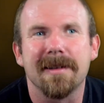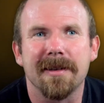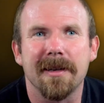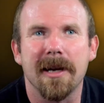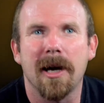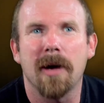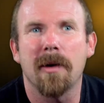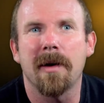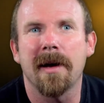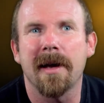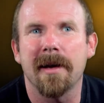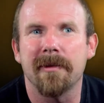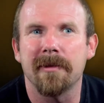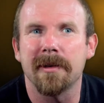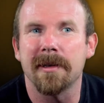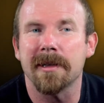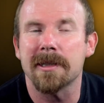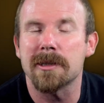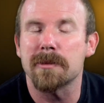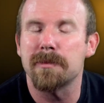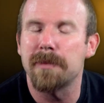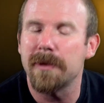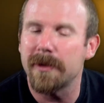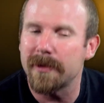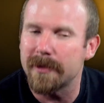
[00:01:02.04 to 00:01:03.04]
now I have an
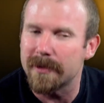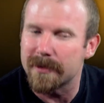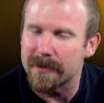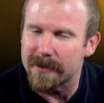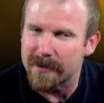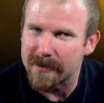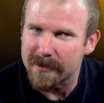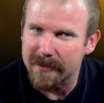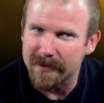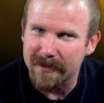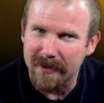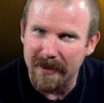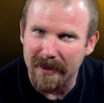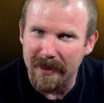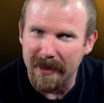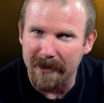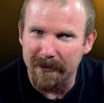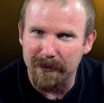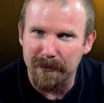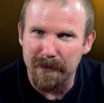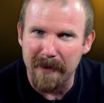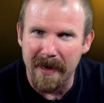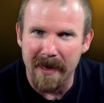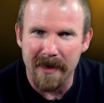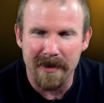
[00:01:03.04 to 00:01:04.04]
experience that
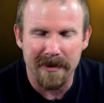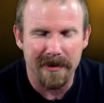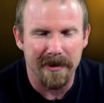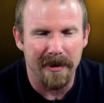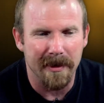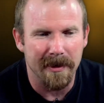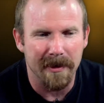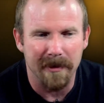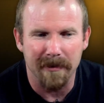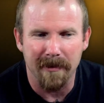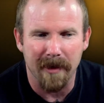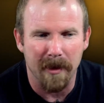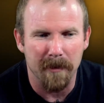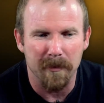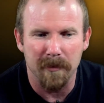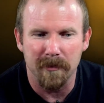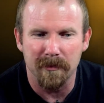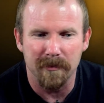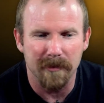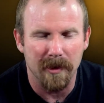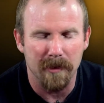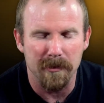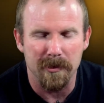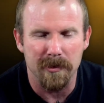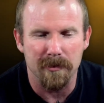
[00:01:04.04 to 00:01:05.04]
I've passed and
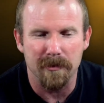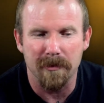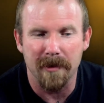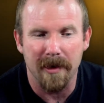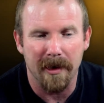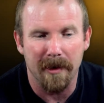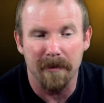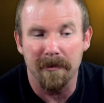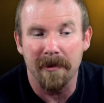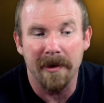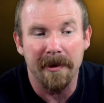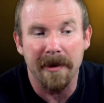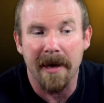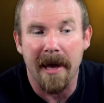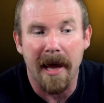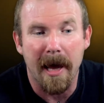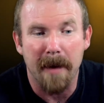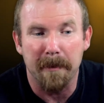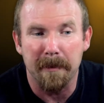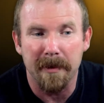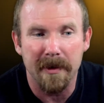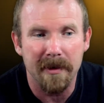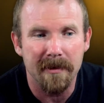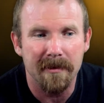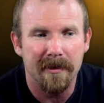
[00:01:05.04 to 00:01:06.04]
I'm very
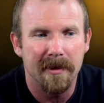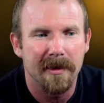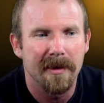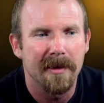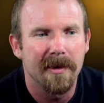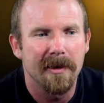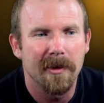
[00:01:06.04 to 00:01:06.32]
happy.